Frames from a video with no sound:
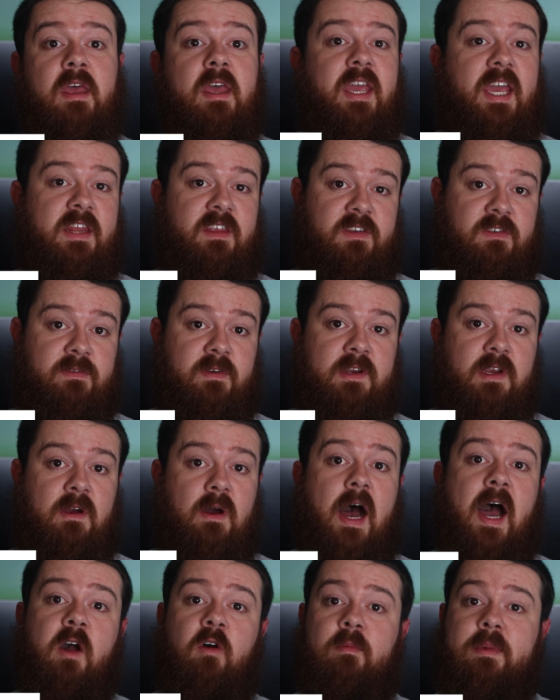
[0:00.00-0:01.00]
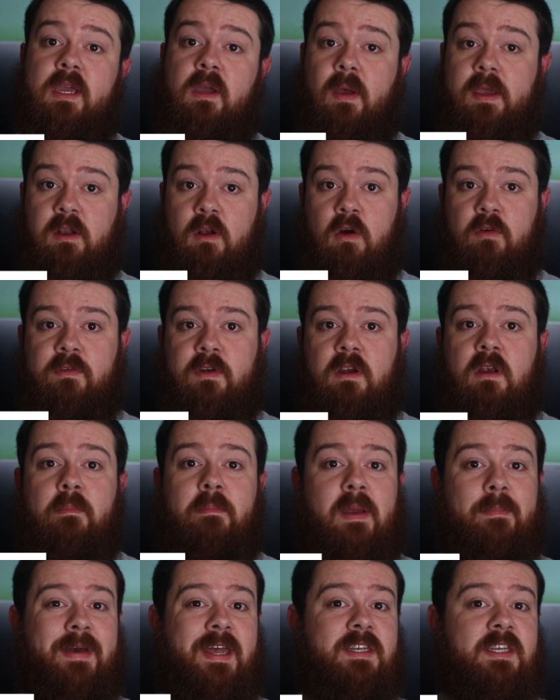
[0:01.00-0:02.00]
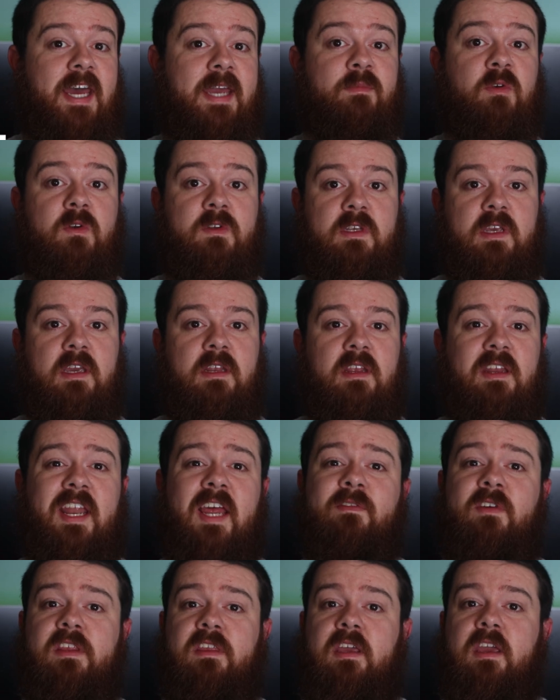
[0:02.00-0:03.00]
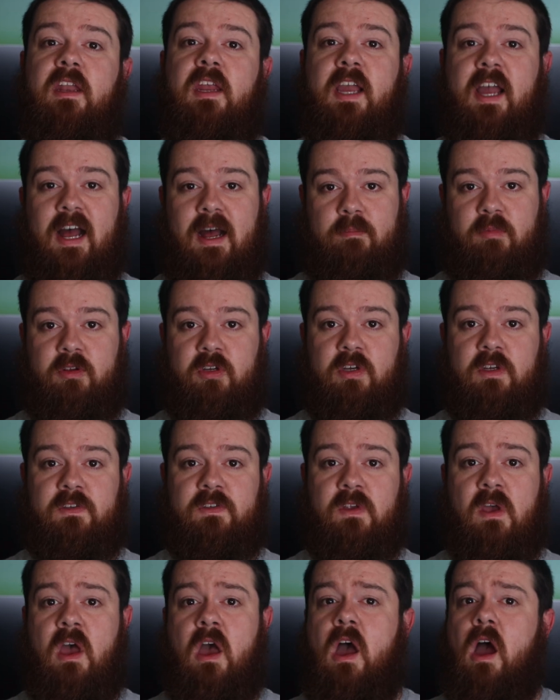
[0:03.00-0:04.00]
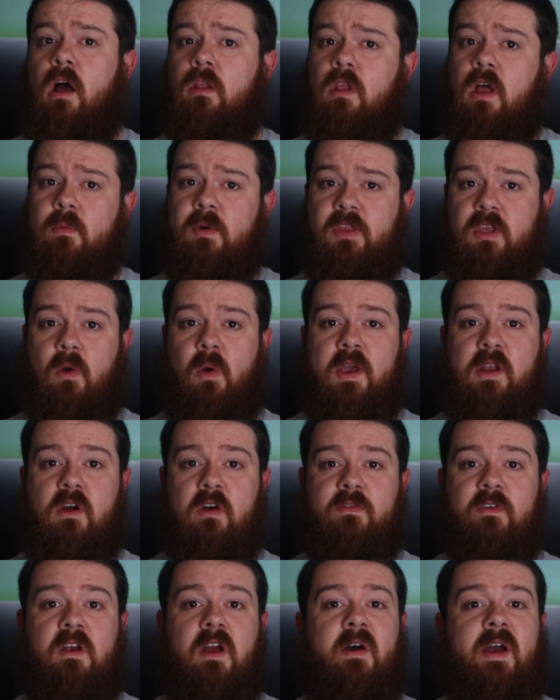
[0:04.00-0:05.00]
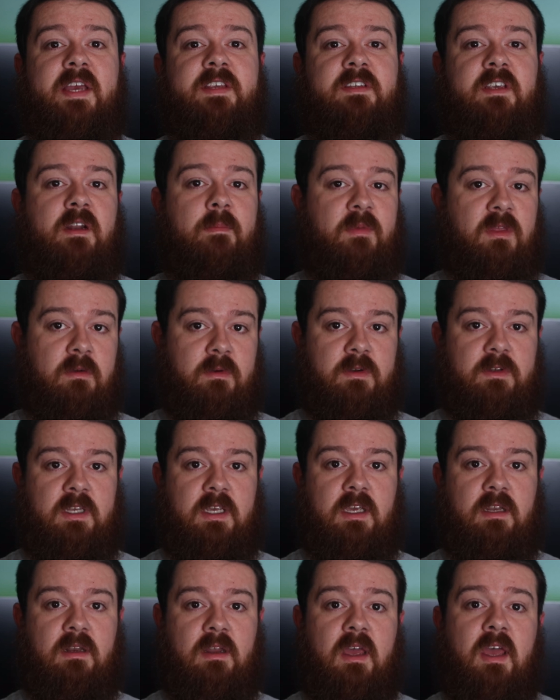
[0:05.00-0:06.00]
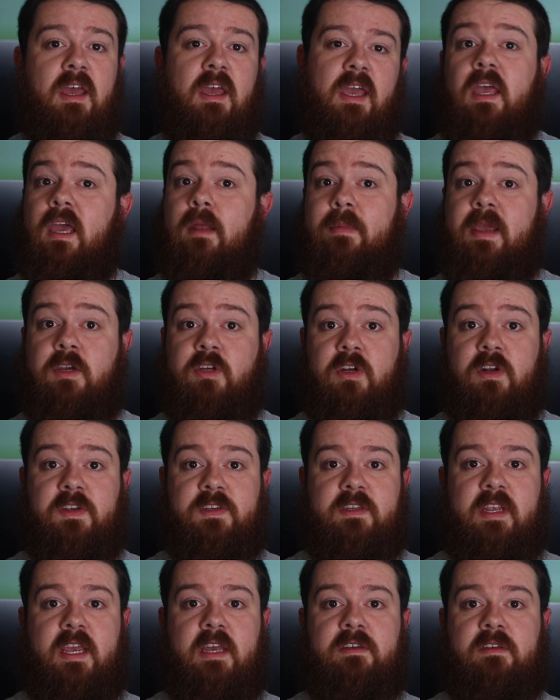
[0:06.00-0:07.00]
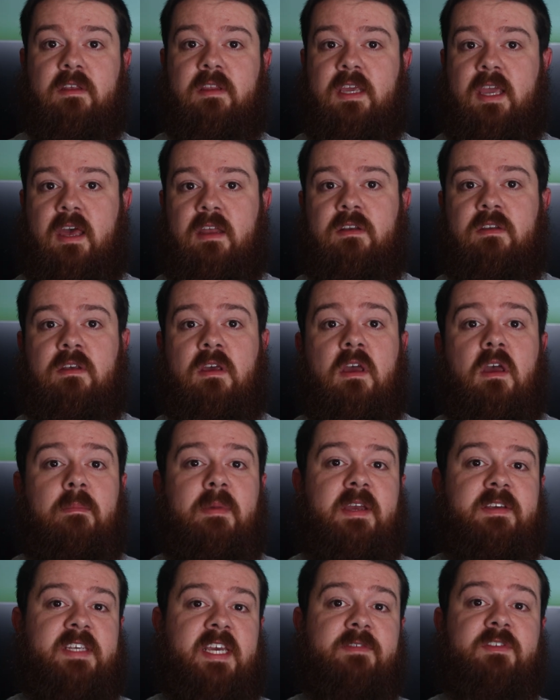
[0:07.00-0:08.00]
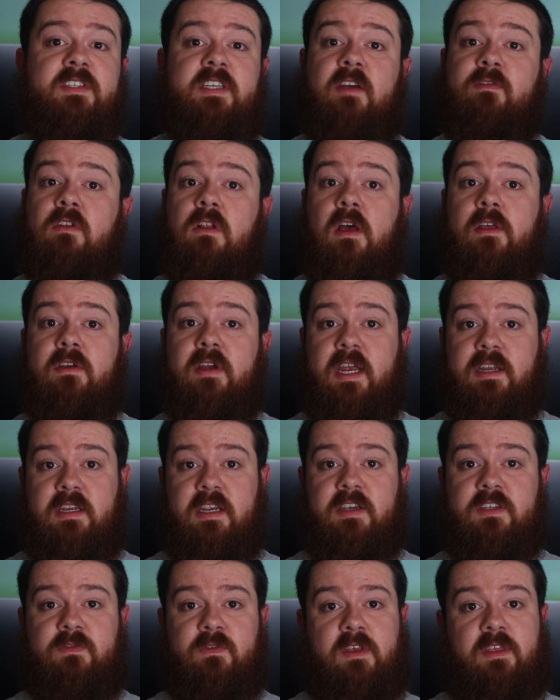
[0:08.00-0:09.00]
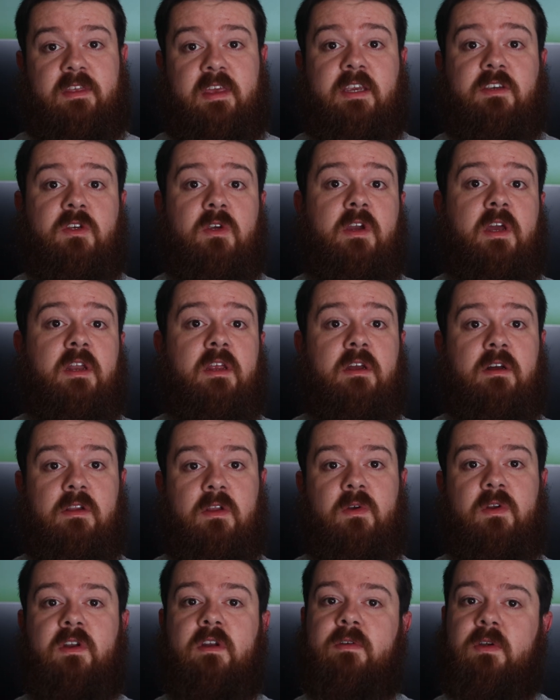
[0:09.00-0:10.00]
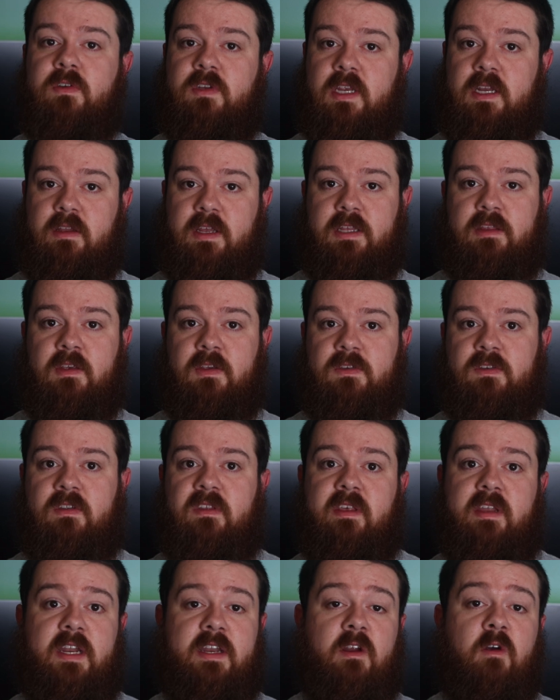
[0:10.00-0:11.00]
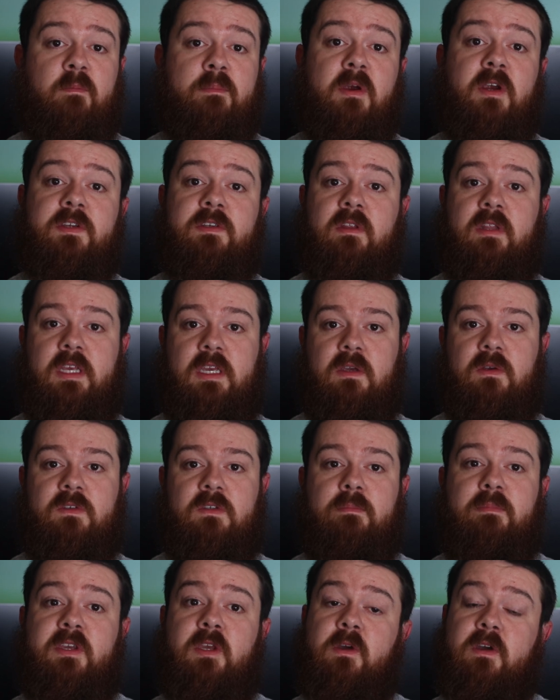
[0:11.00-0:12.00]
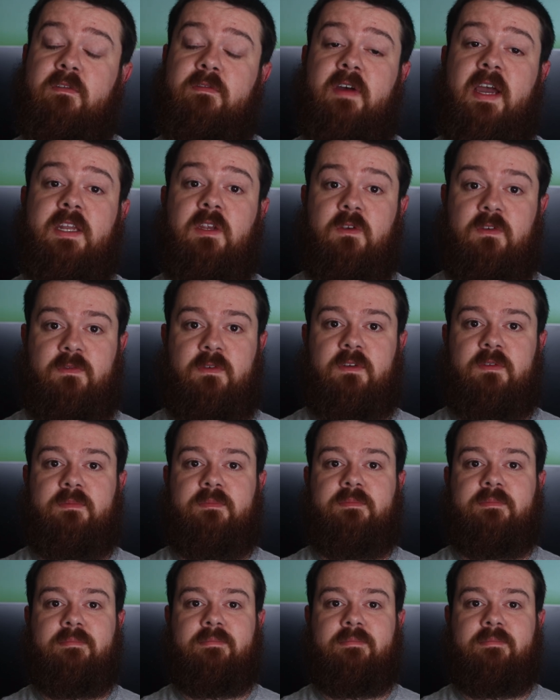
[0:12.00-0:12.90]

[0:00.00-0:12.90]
In this video, I will be going over my bedtime routine and everything it accomplishes, along with going over how I set up the routine, and make sure to stay until the end, because I have several other ideas for things you can include in a routine like this that I don't personally use, but you could find useful.